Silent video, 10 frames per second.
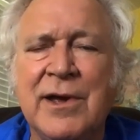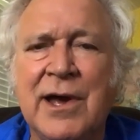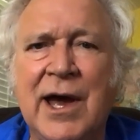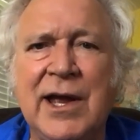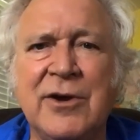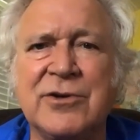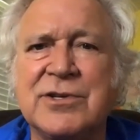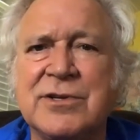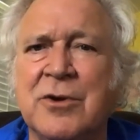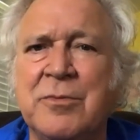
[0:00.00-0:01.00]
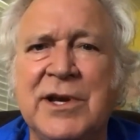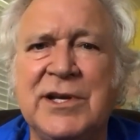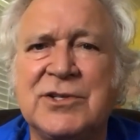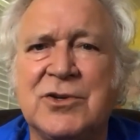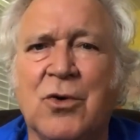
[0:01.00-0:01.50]
I hear so
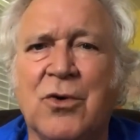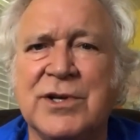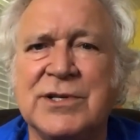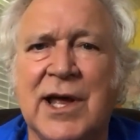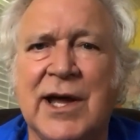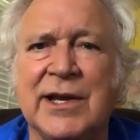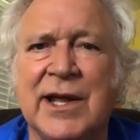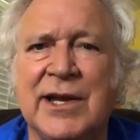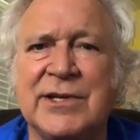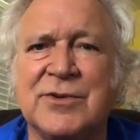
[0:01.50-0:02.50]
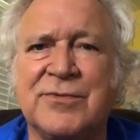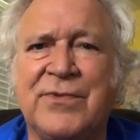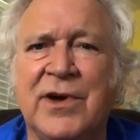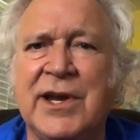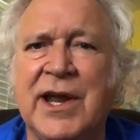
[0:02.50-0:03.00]
many stories like that. It's so
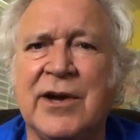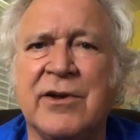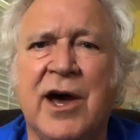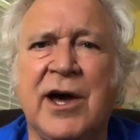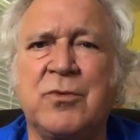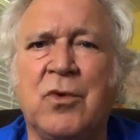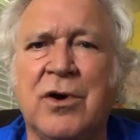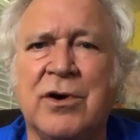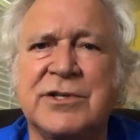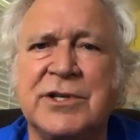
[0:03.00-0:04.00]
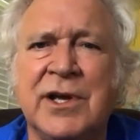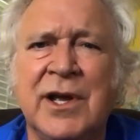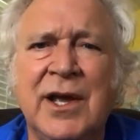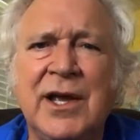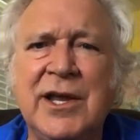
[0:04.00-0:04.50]
funny how God works.
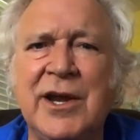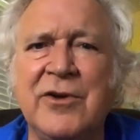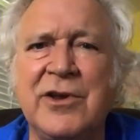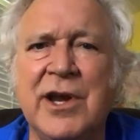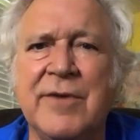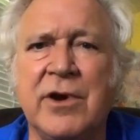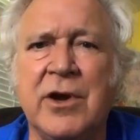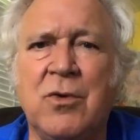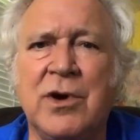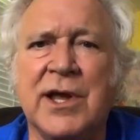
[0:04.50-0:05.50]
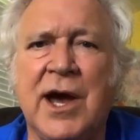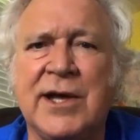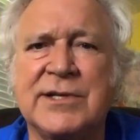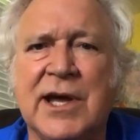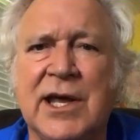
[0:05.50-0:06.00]
You know, you never know what
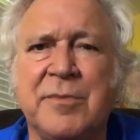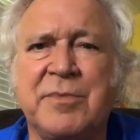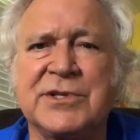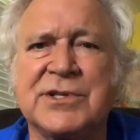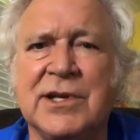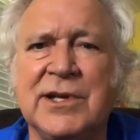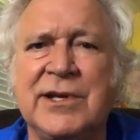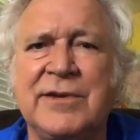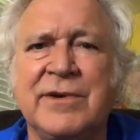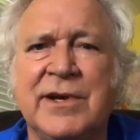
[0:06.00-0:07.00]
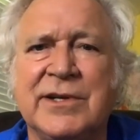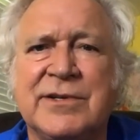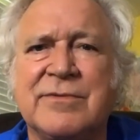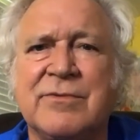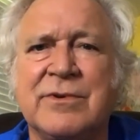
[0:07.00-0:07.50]
God's got up his sleeve, and
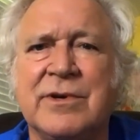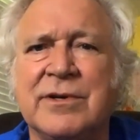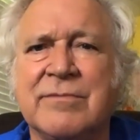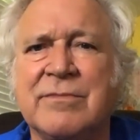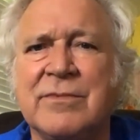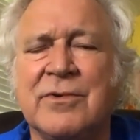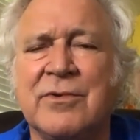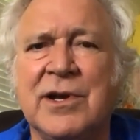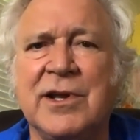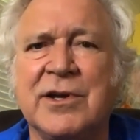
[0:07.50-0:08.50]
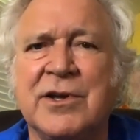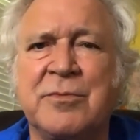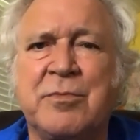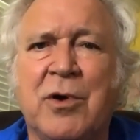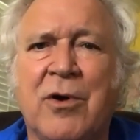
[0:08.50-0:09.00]
that's really a
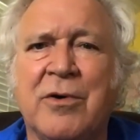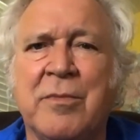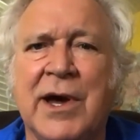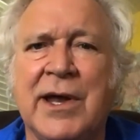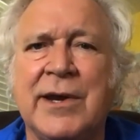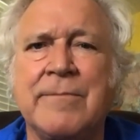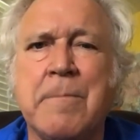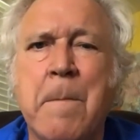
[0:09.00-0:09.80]
good part about it.